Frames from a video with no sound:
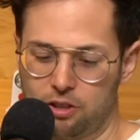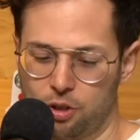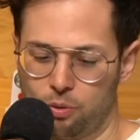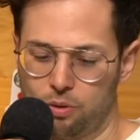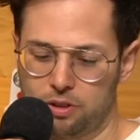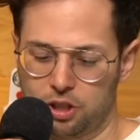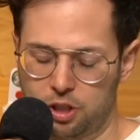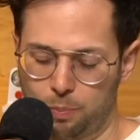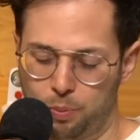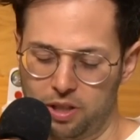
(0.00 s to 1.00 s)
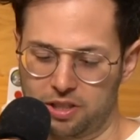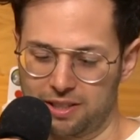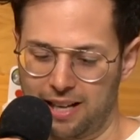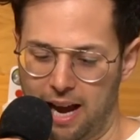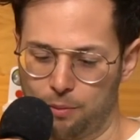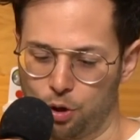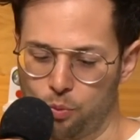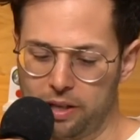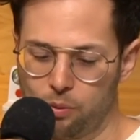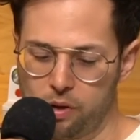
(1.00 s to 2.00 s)
So just to put us in time, look,
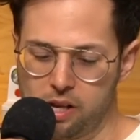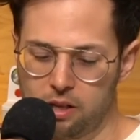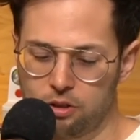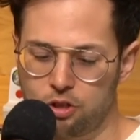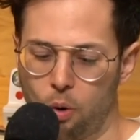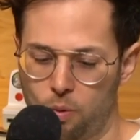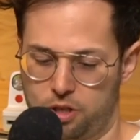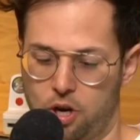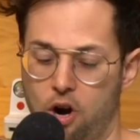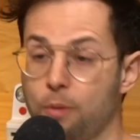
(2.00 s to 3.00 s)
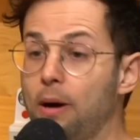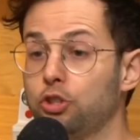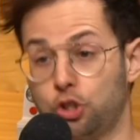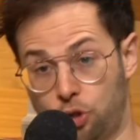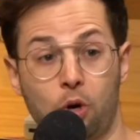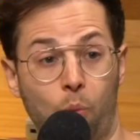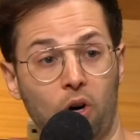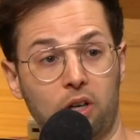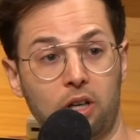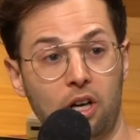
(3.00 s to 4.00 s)
we don't want to talk about struck
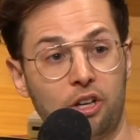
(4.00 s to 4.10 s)
work.